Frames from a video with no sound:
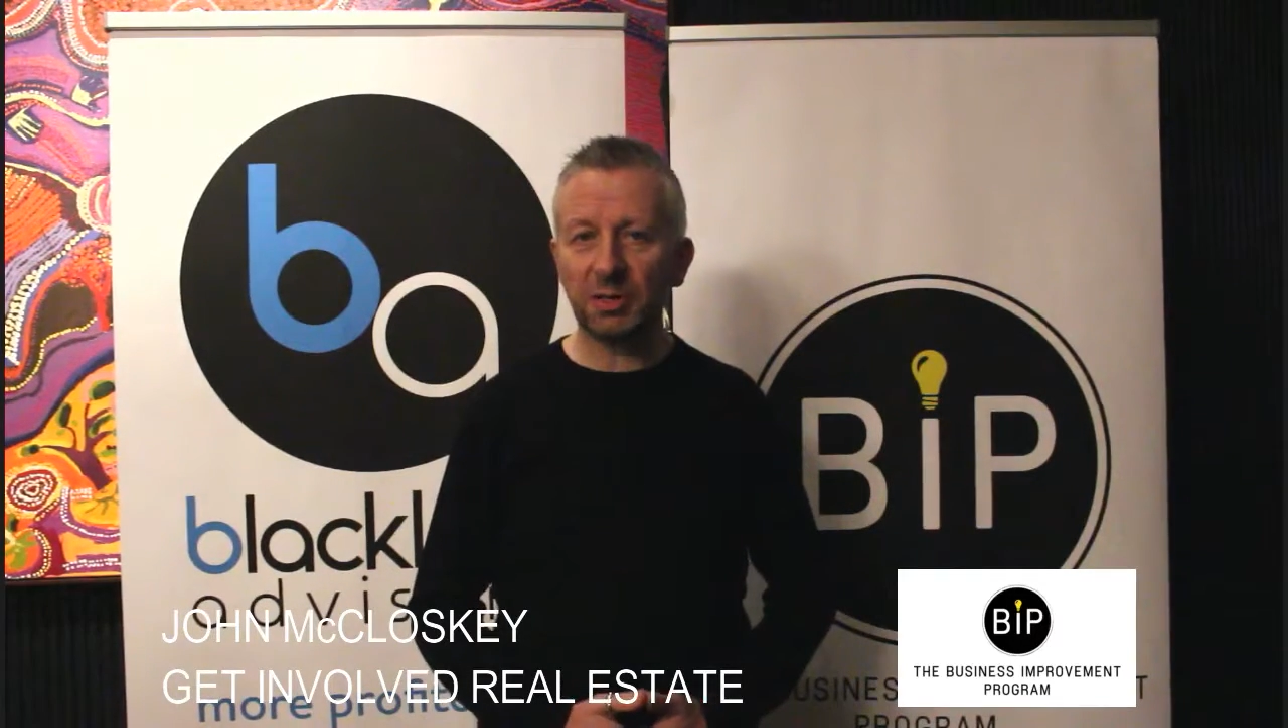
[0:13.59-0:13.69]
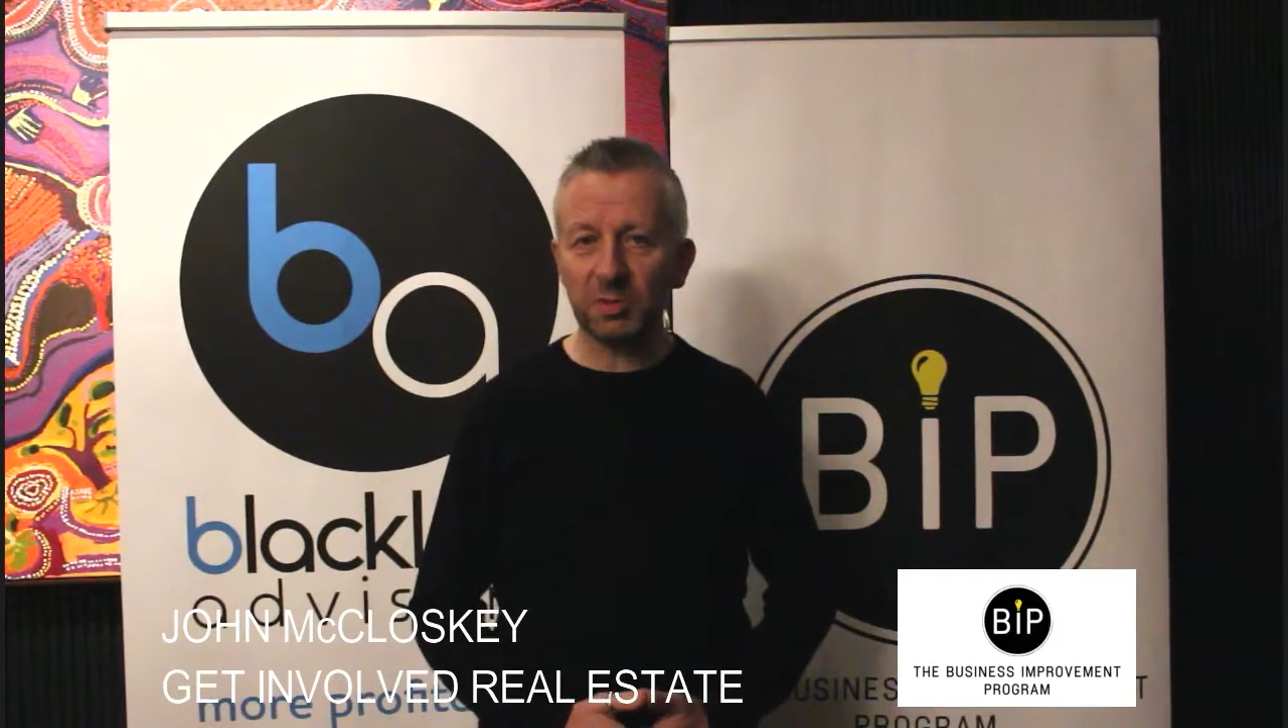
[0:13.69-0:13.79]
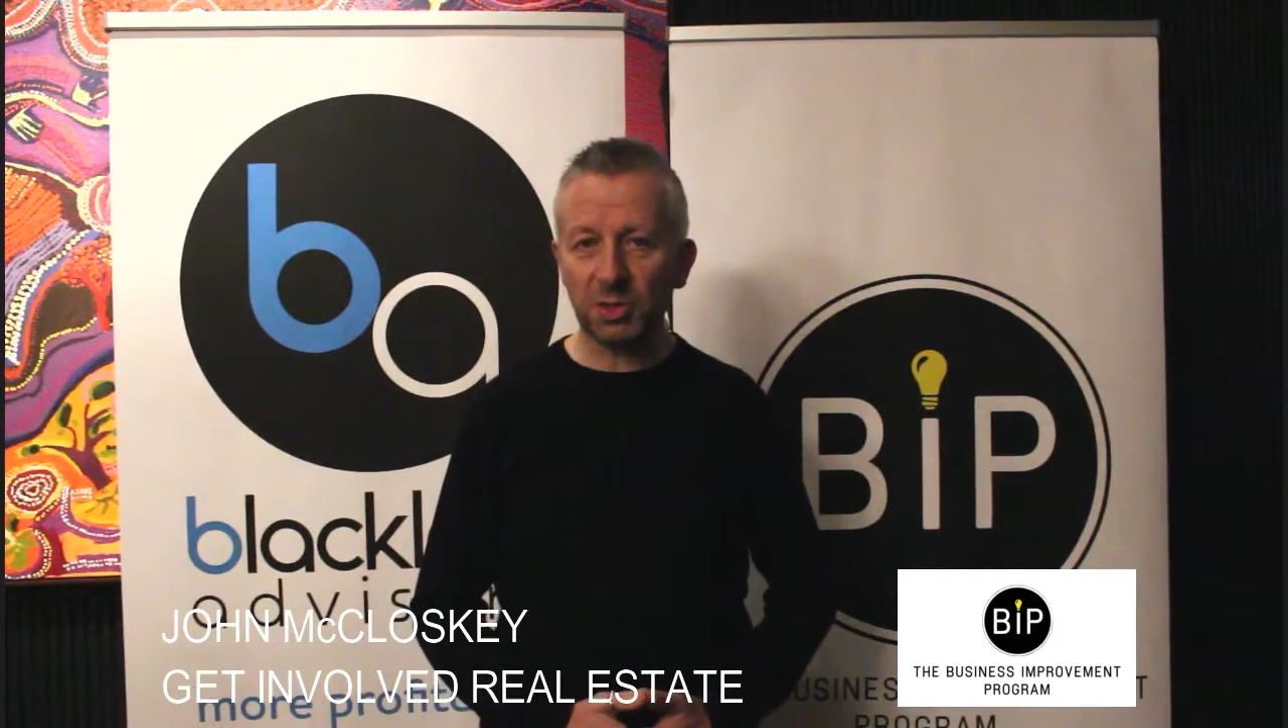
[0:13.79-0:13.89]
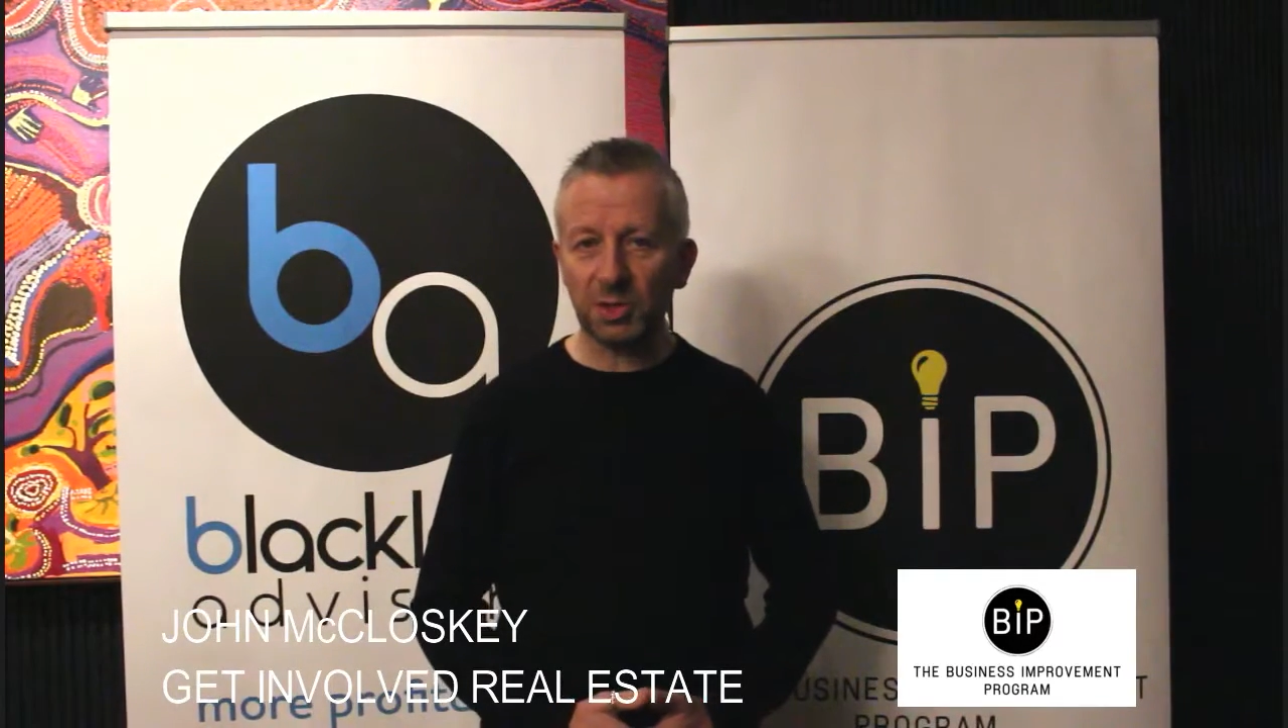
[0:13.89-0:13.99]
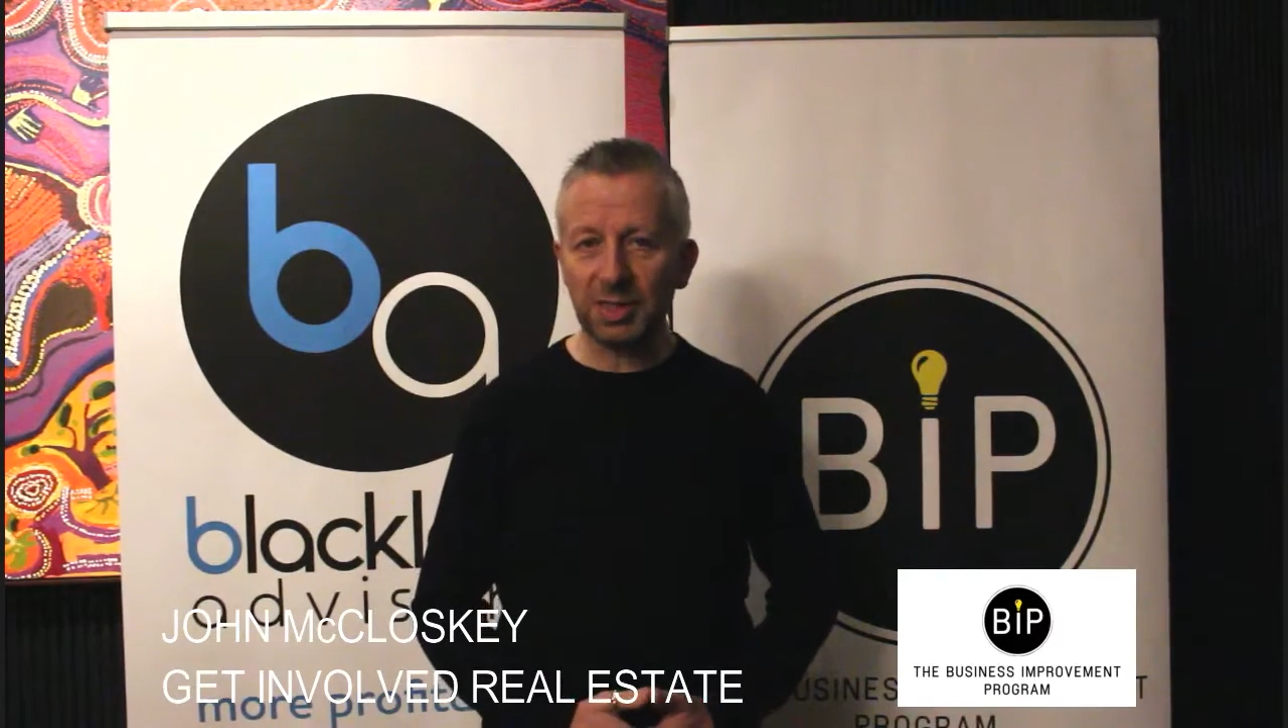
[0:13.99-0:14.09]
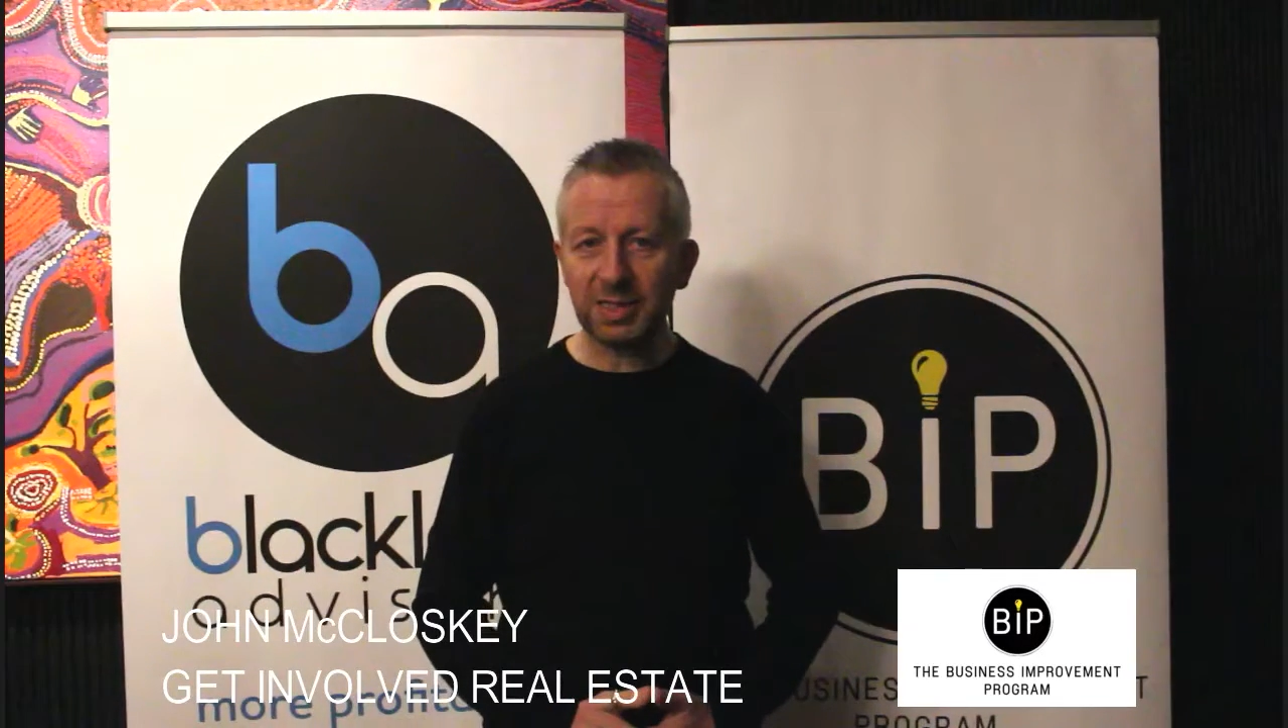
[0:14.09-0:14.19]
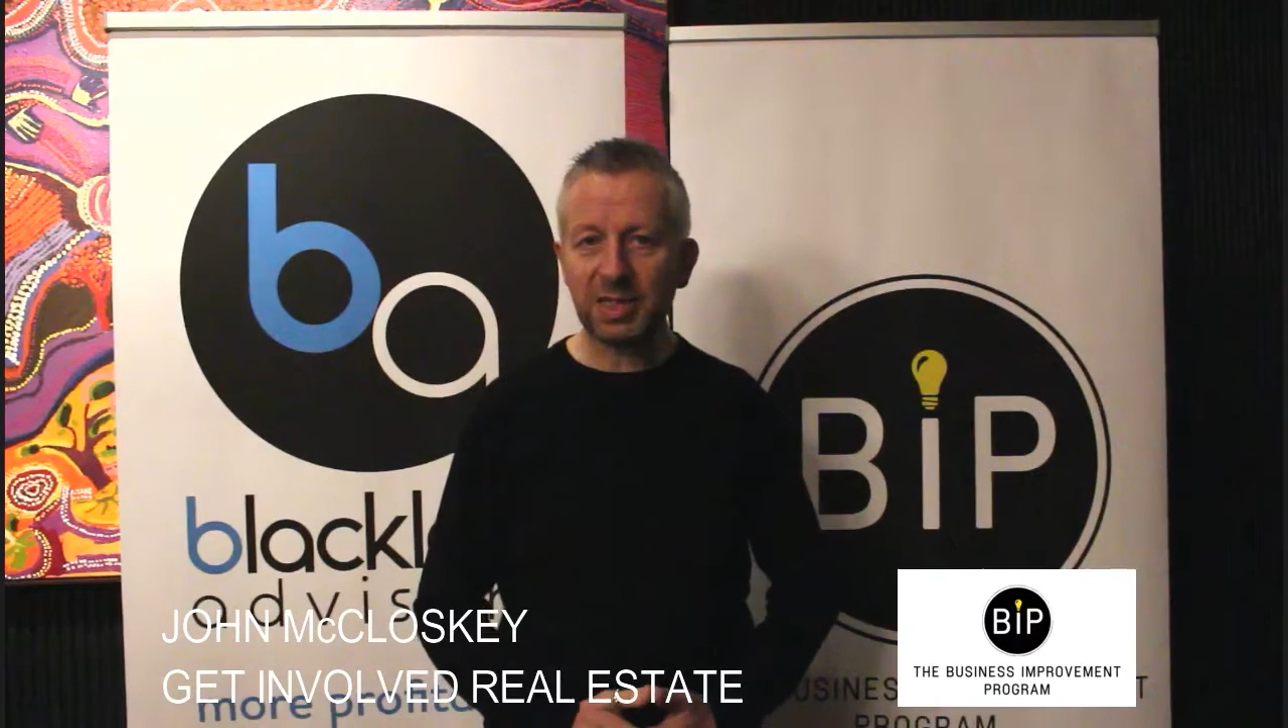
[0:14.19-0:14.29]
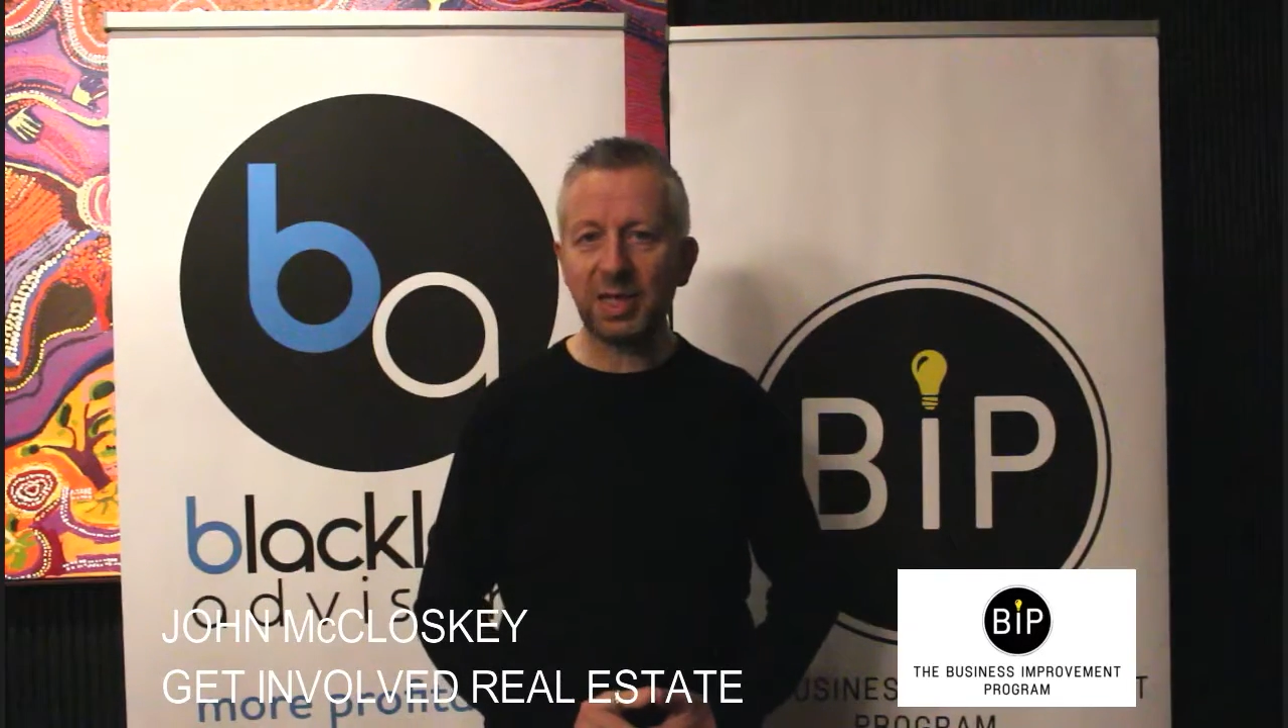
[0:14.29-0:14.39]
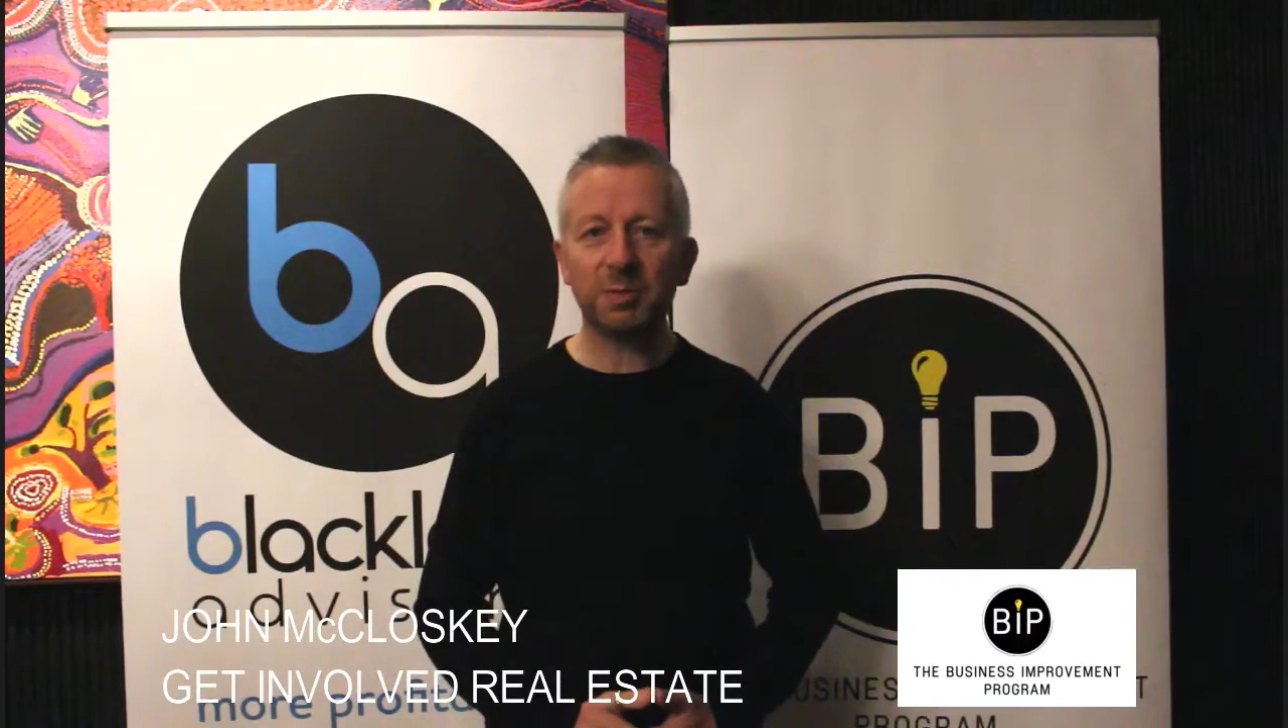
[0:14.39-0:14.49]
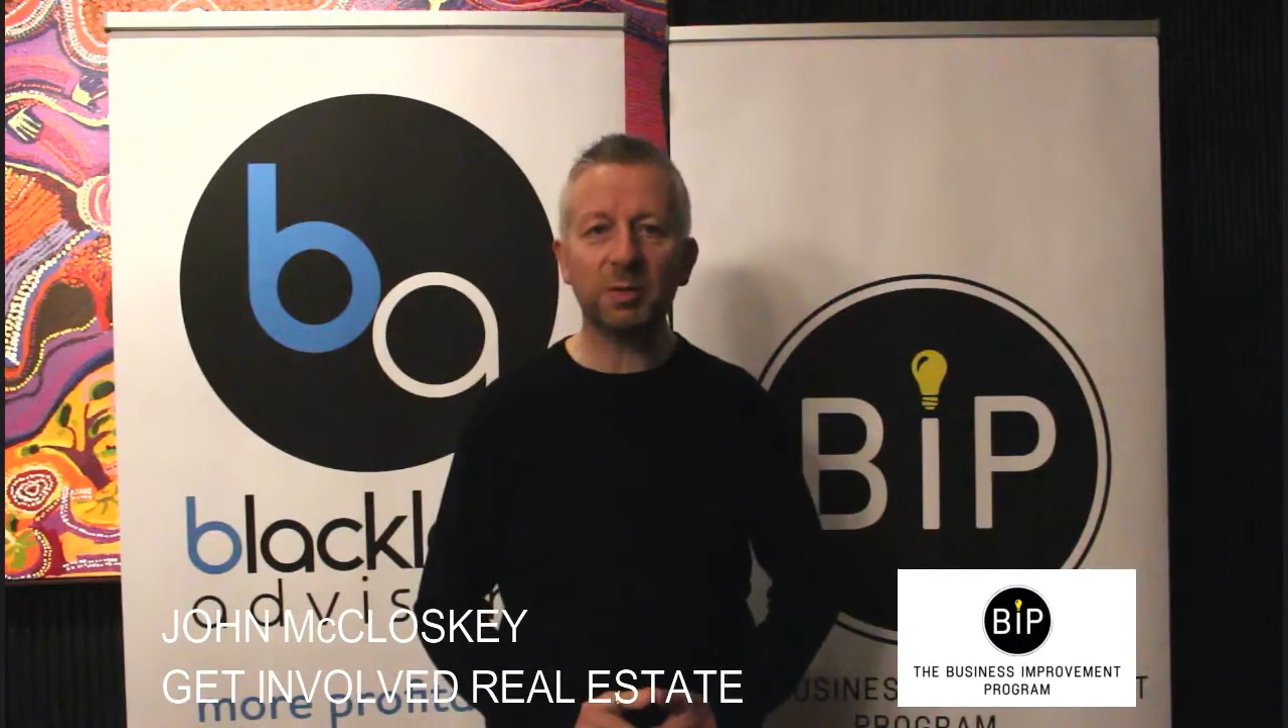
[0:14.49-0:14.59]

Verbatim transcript: I was looking at selling